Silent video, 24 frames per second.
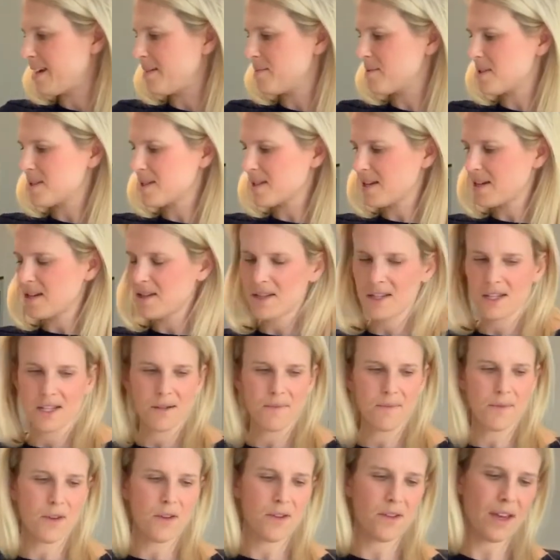I'm just going to
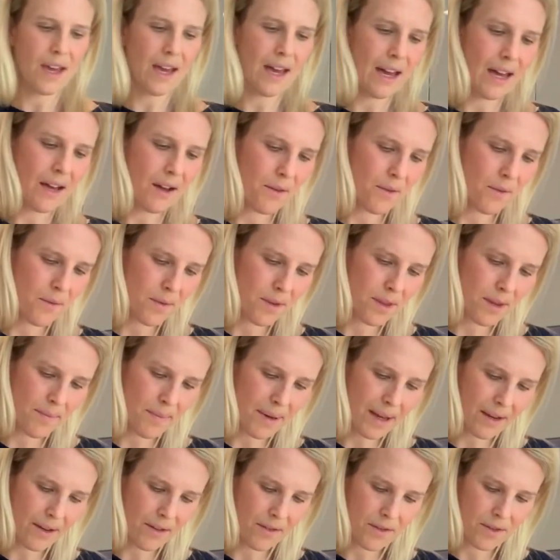smooth it out with the
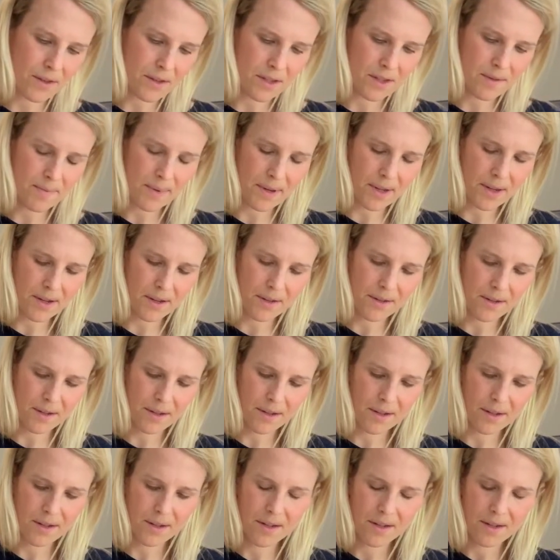back of the spoon.